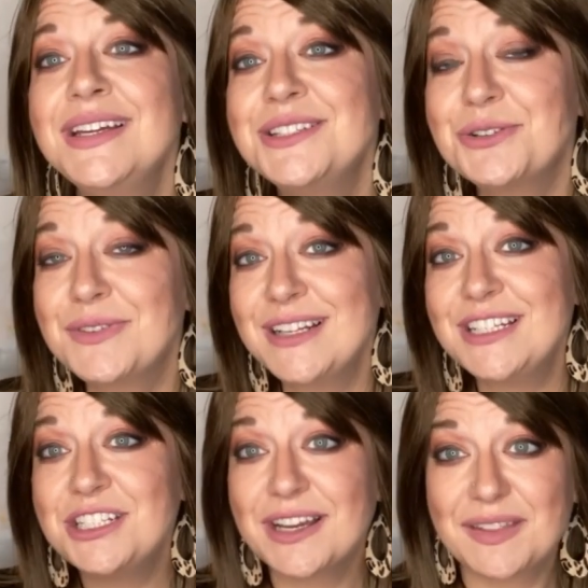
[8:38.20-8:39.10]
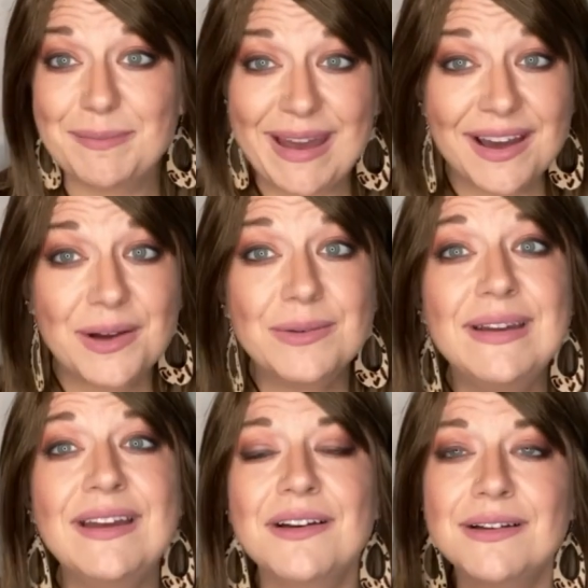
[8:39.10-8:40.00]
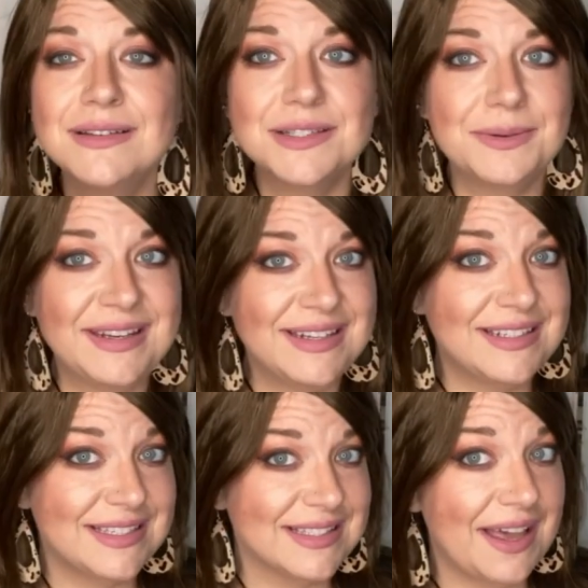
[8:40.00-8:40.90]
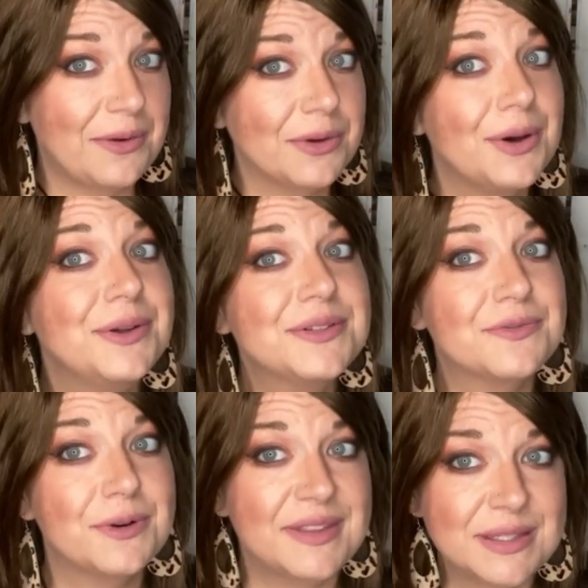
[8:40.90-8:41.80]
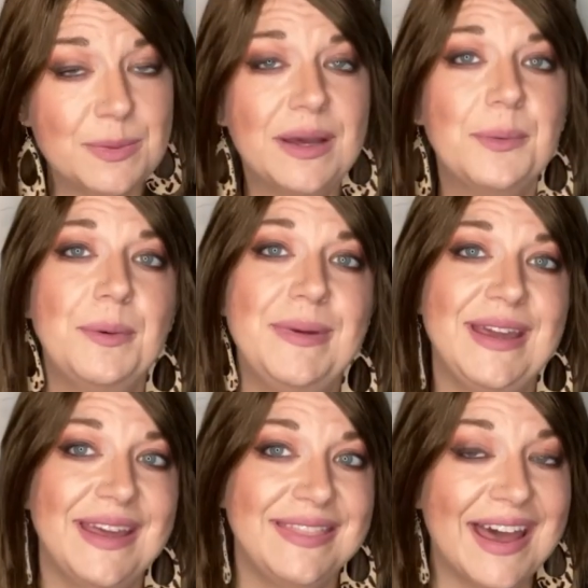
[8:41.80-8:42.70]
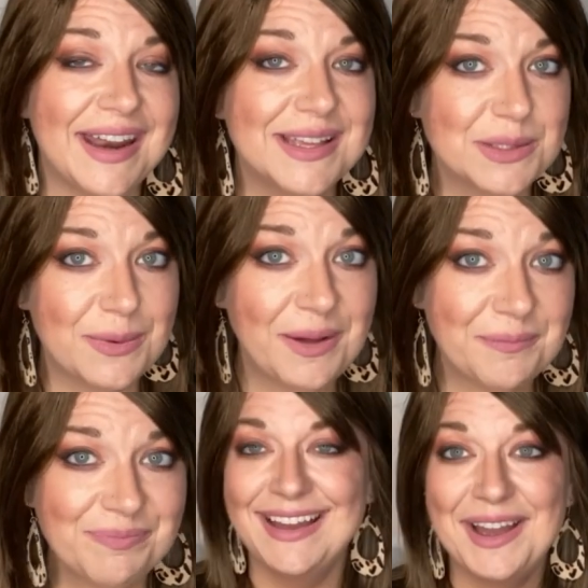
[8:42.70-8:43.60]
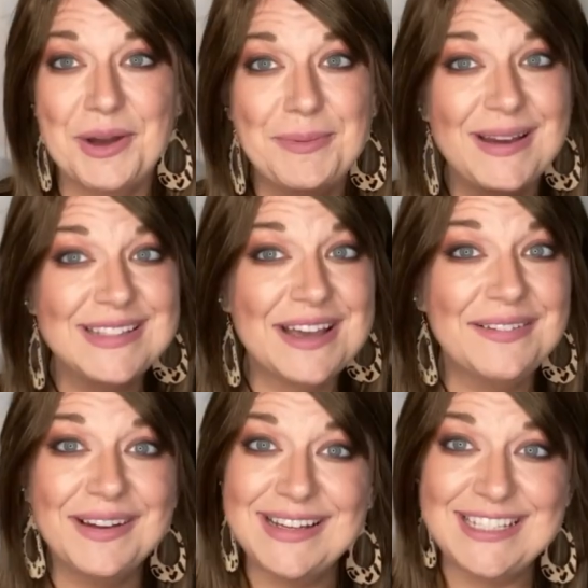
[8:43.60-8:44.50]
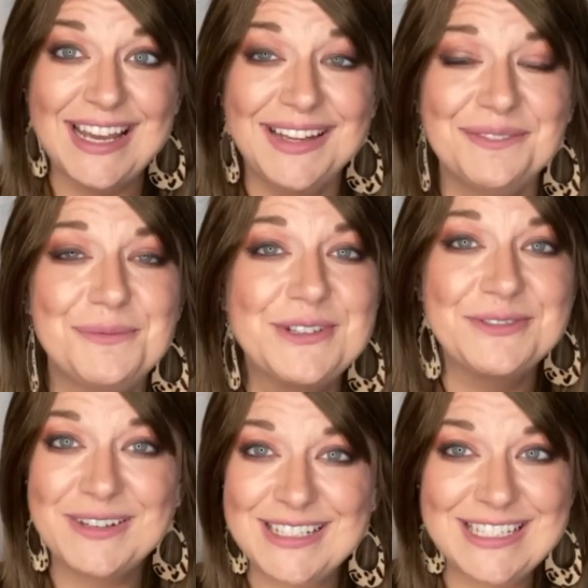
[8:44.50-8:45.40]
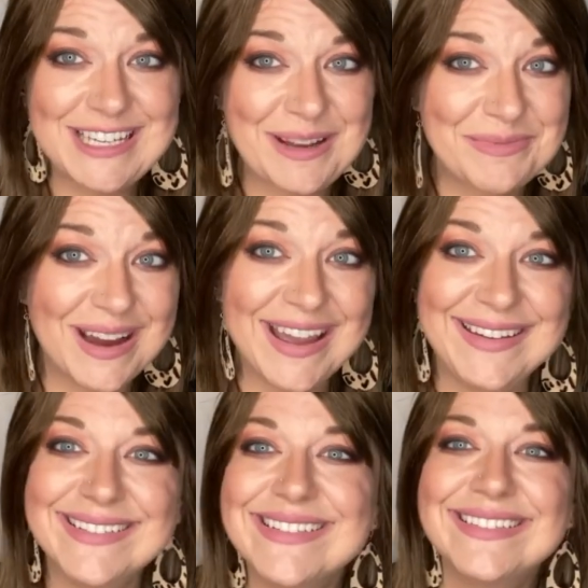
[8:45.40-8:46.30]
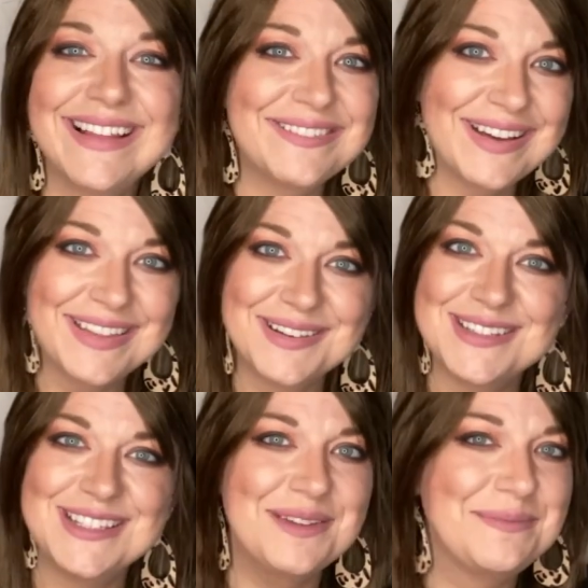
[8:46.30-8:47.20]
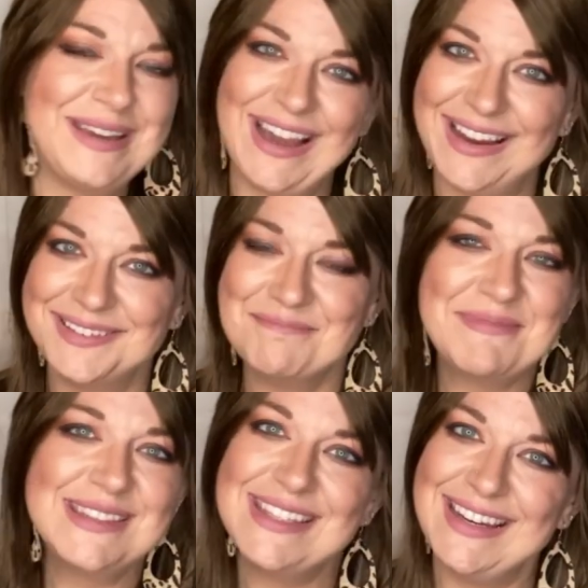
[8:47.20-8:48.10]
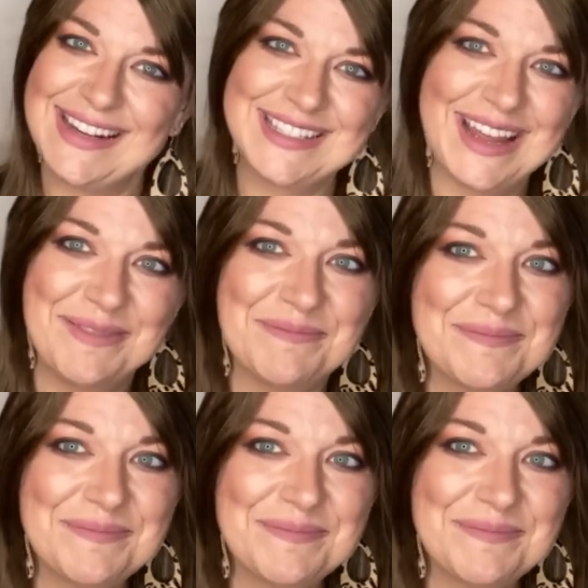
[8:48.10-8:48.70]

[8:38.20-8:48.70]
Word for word: Don't forget to check them out. Also, any discount codes for this wig will be in that as well. I hope you guys have a great day. Don't forget to shine bright, love others, and be kind. See you next time.